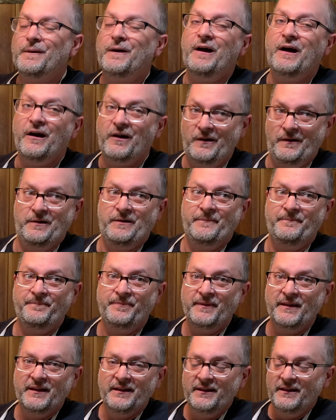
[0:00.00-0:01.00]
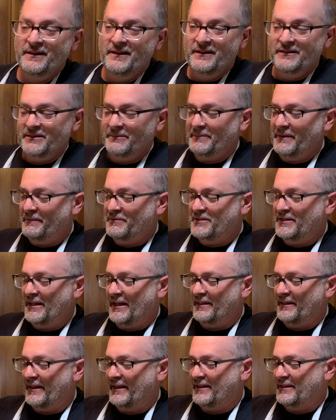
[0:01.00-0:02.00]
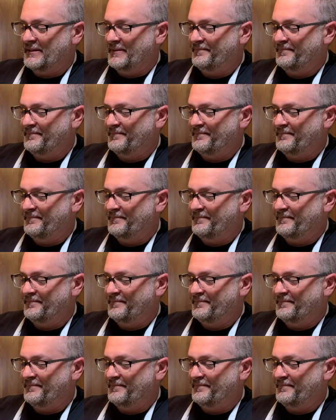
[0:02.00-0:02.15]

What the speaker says: hard. Sometimes you get like